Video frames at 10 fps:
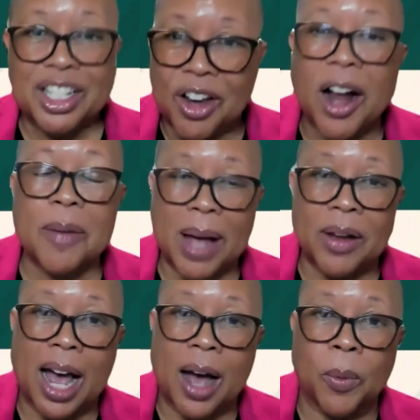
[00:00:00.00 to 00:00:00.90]
let's talk
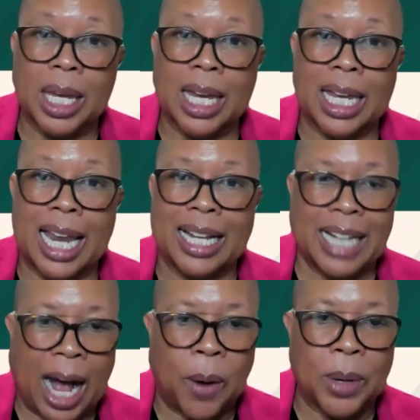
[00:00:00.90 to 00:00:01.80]
about how we
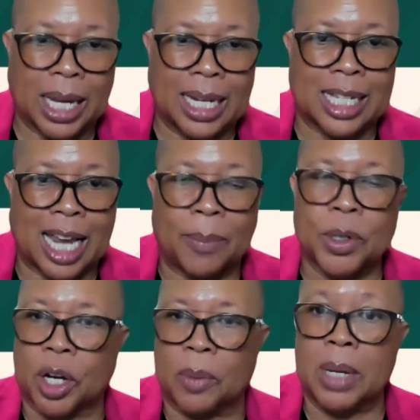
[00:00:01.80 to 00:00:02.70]
can
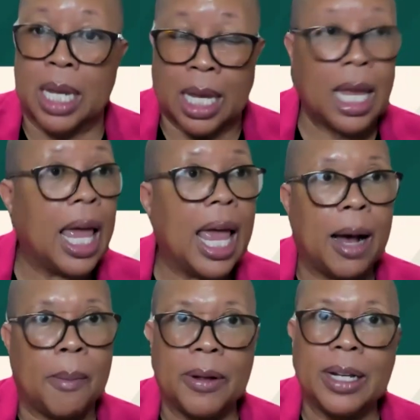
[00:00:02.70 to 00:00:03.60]
establish a committee
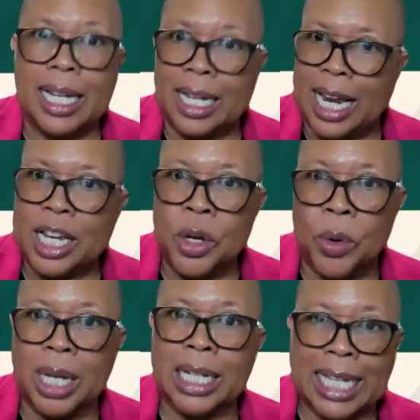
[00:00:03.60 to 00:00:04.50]
and
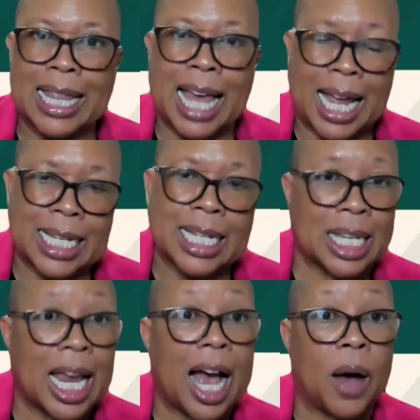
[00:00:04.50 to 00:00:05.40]
you can lead that to
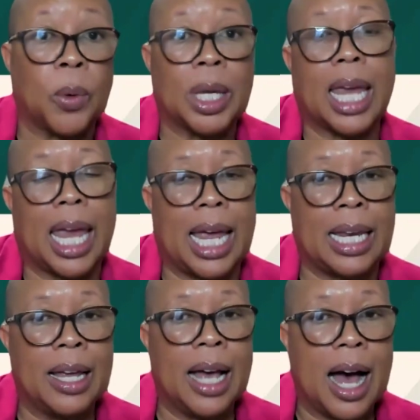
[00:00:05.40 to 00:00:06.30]
see how we
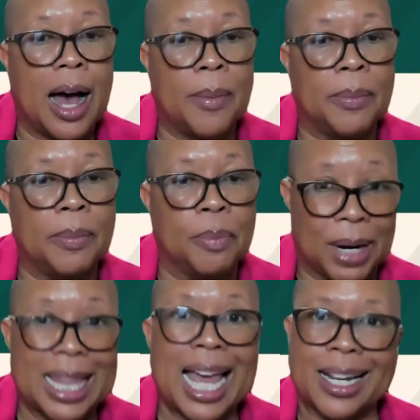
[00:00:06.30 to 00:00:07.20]
can
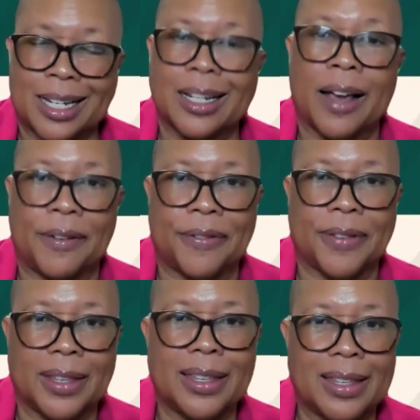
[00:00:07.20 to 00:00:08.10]
bring that to
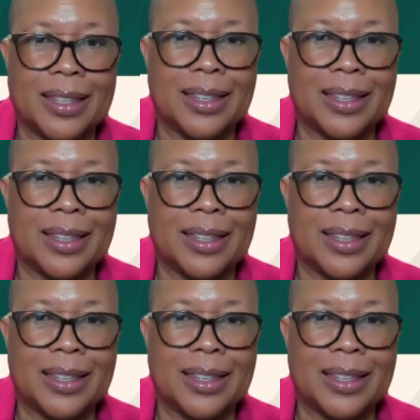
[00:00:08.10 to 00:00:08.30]
life.